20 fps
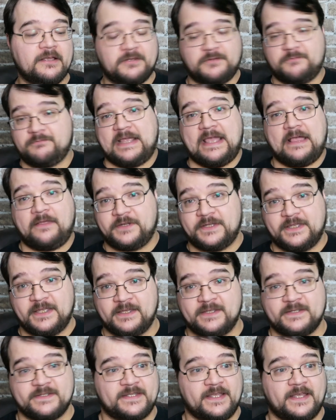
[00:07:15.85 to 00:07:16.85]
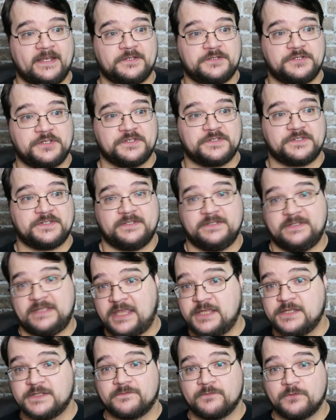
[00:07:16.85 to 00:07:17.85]
The reality is that it just
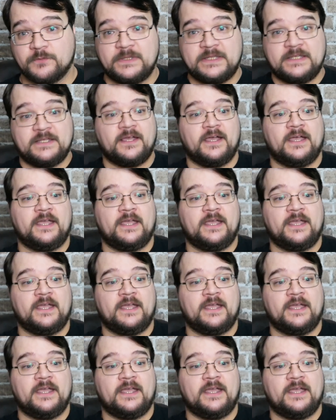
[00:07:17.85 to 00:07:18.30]
is for me.